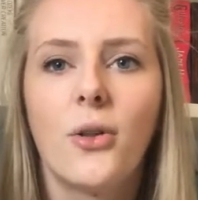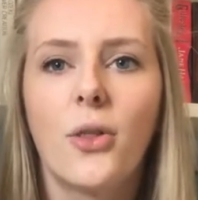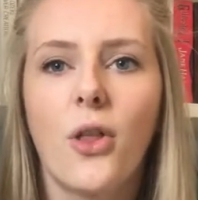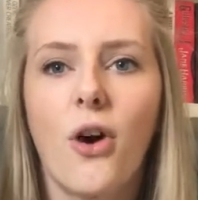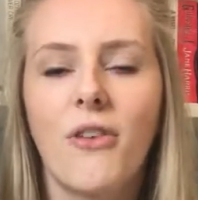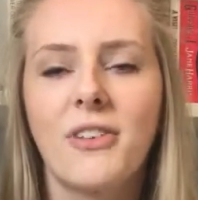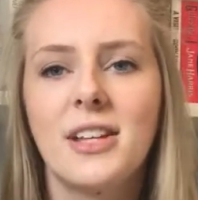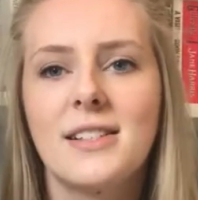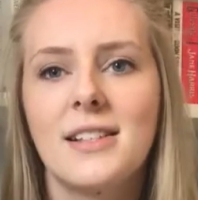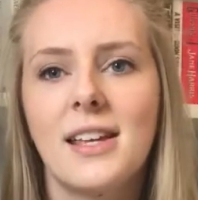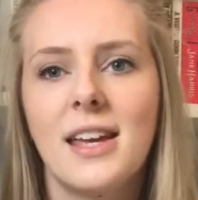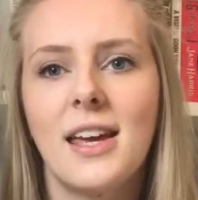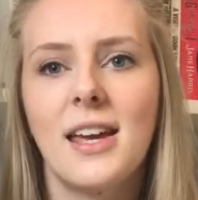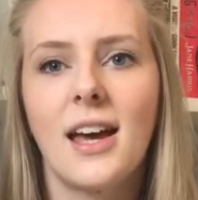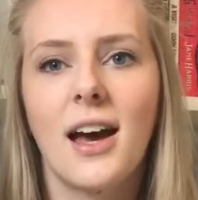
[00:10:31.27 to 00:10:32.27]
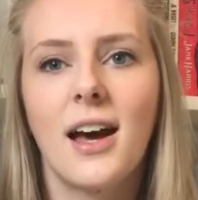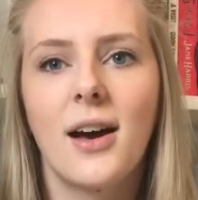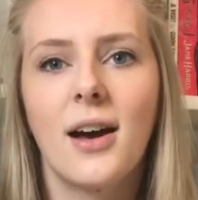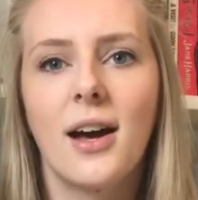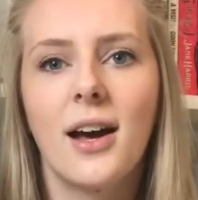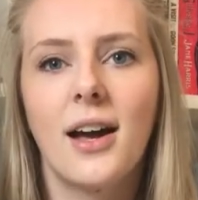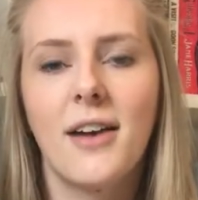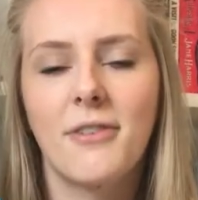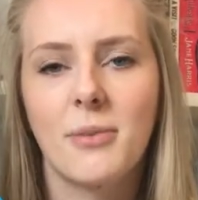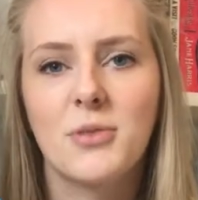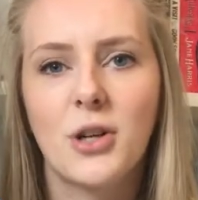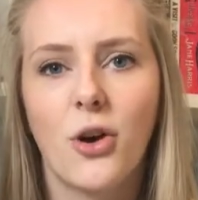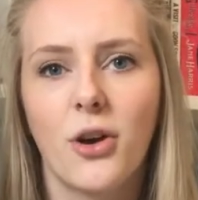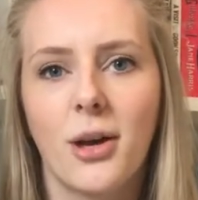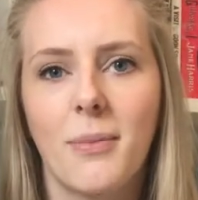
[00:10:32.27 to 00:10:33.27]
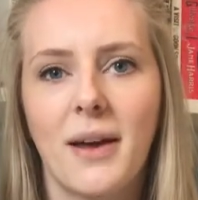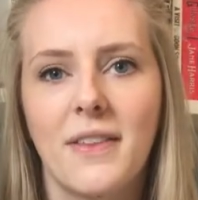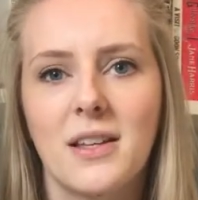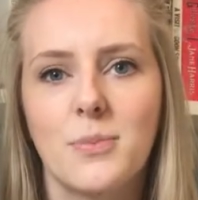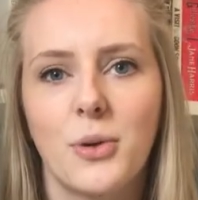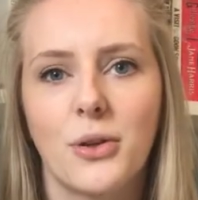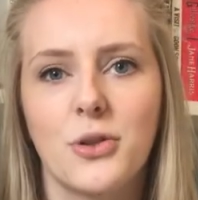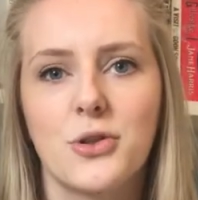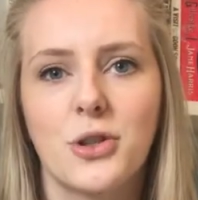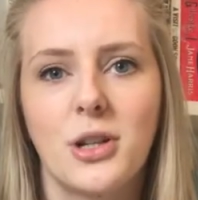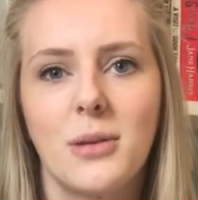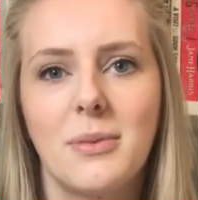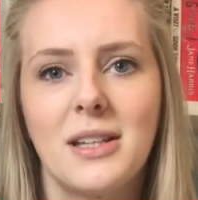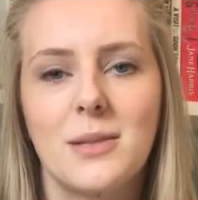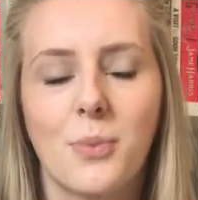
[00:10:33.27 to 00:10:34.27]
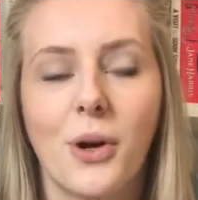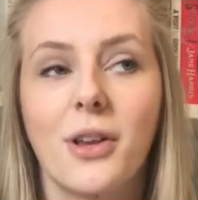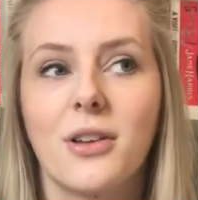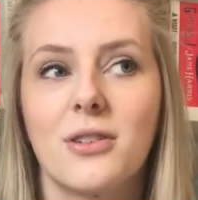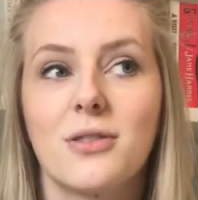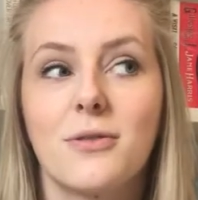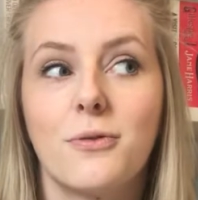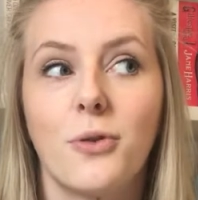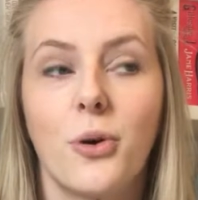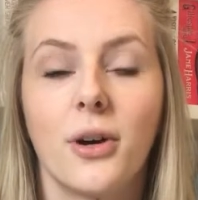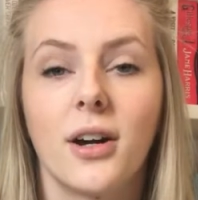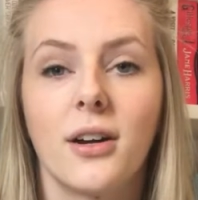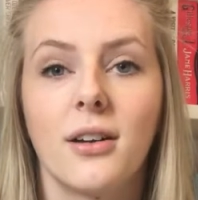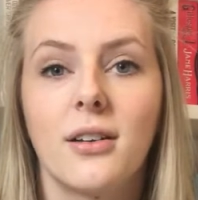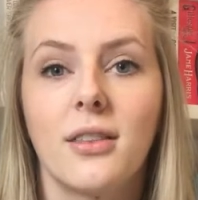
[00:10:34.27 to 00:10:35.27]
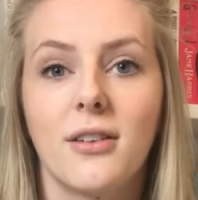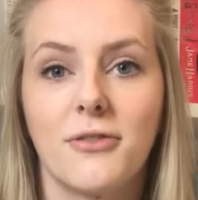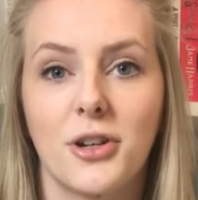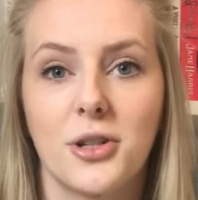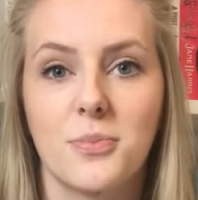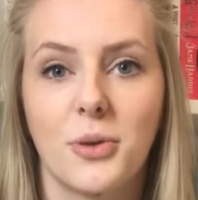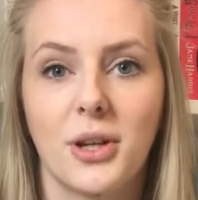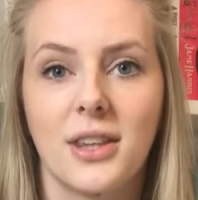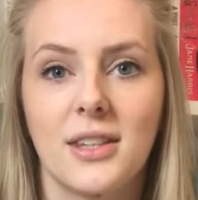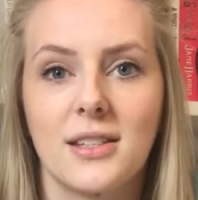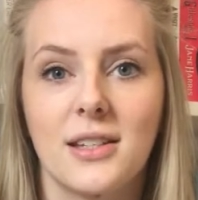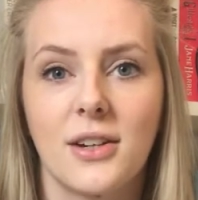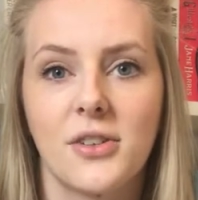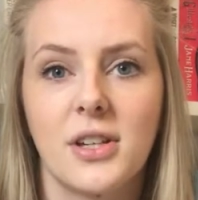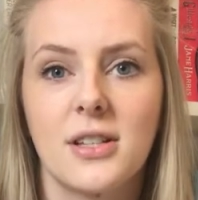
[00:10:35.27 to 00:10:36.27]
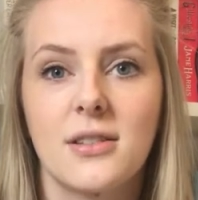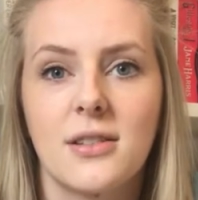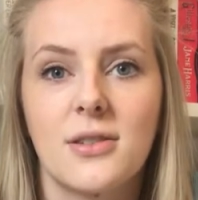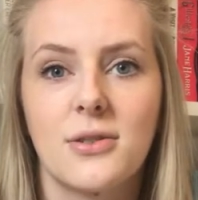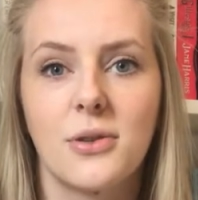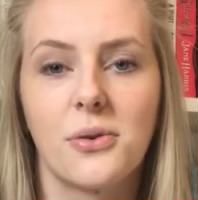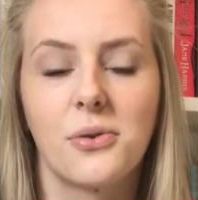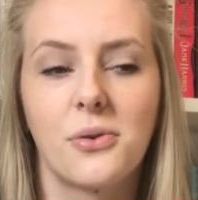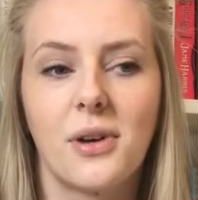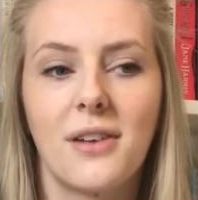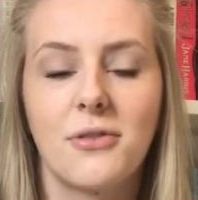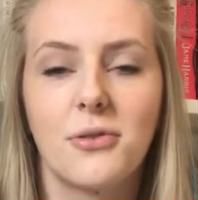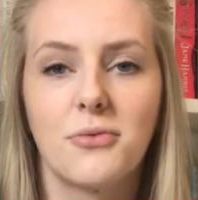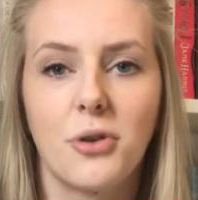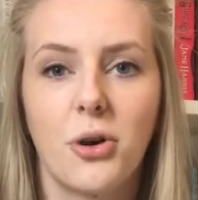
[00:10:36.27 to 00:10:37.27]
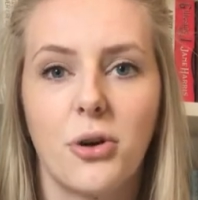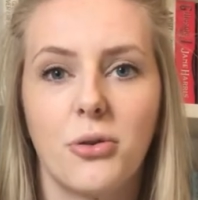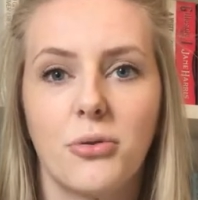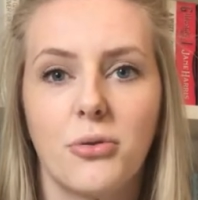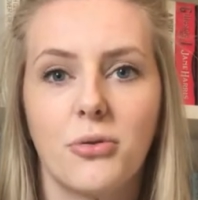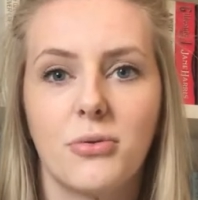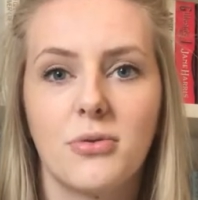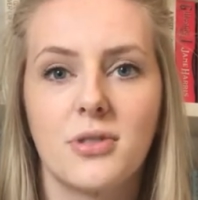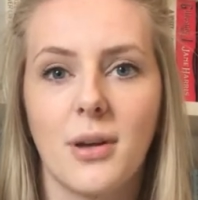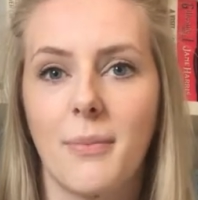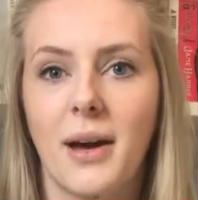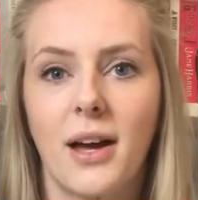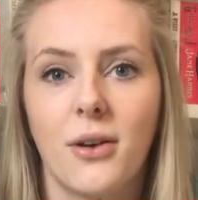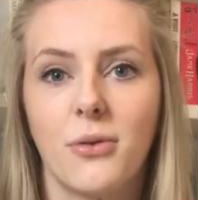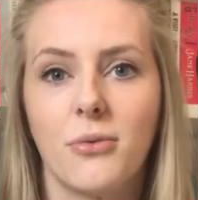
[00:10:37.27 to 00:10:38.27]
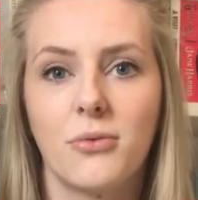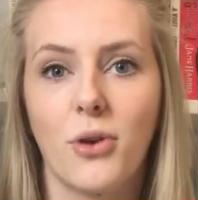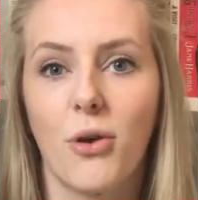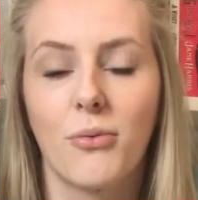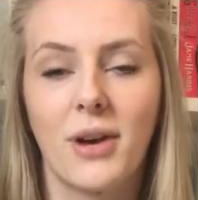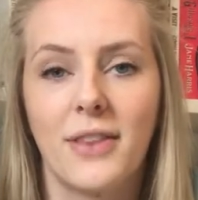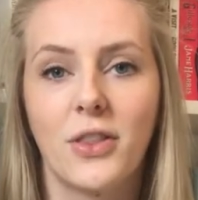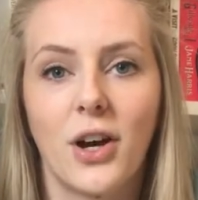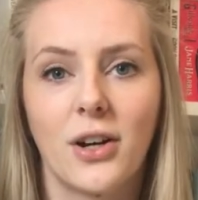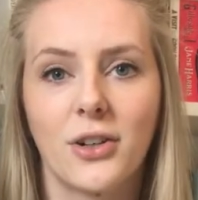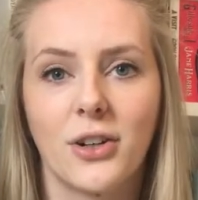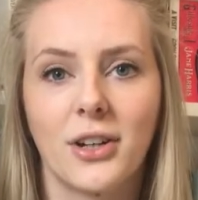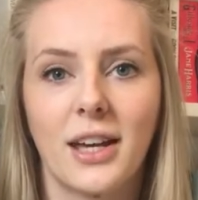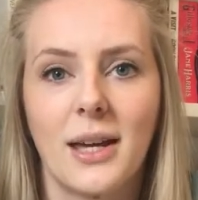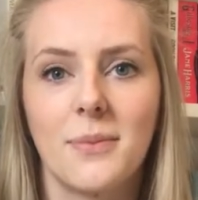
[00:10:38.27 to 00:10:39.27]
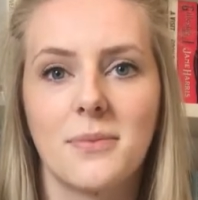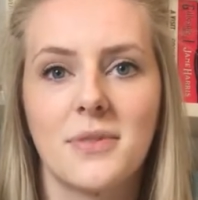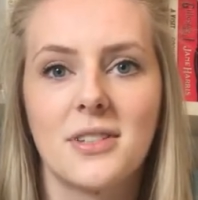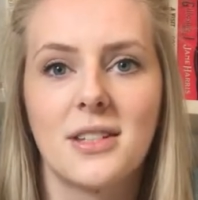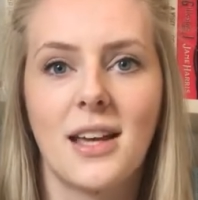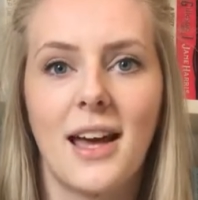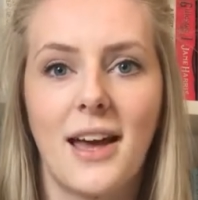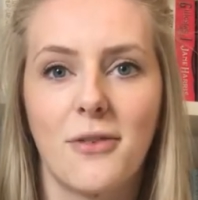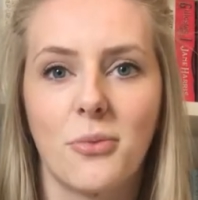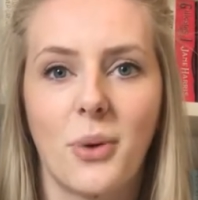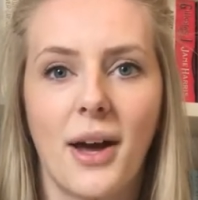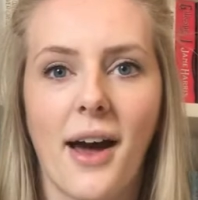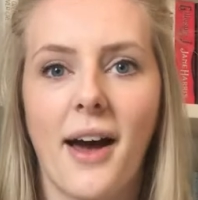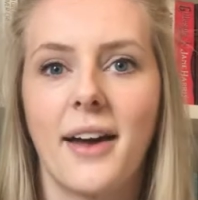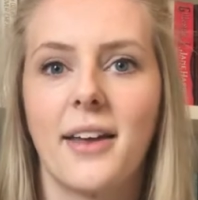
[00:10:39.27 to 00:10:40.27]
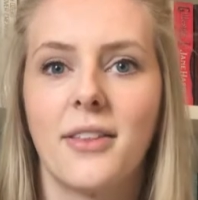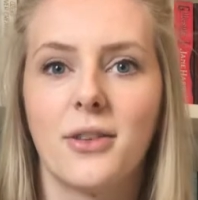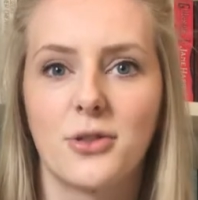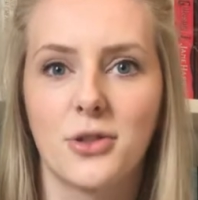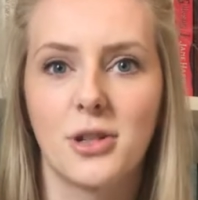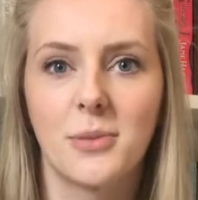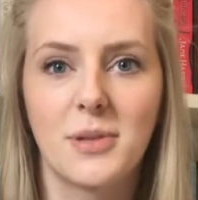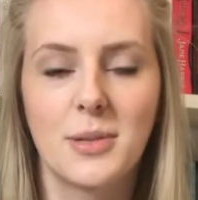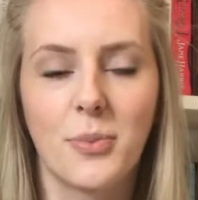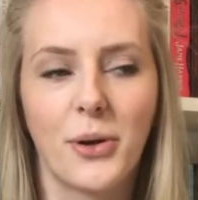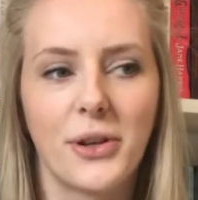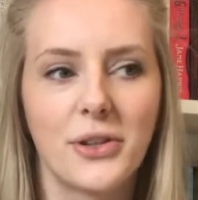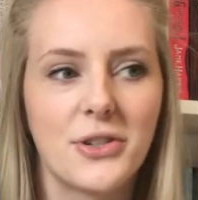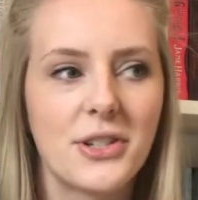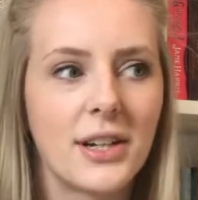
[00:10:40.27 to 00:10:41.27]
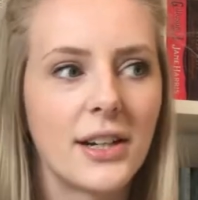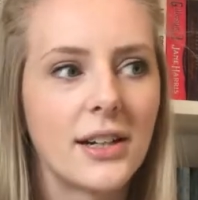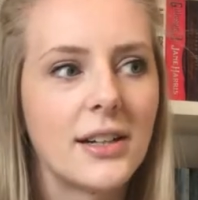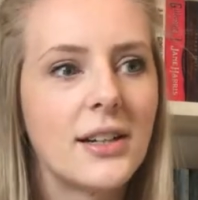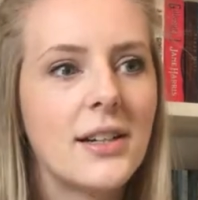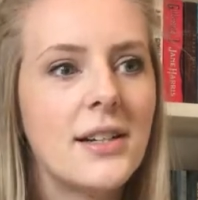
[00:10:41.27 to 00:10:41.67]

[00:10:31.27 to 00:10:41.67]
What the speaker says: obviously, if I'm talking about this book, there's going to be spoilers for the first book in the series. So if you've somehow not read The Hunger Games, FYI, there's going to be spoilers here.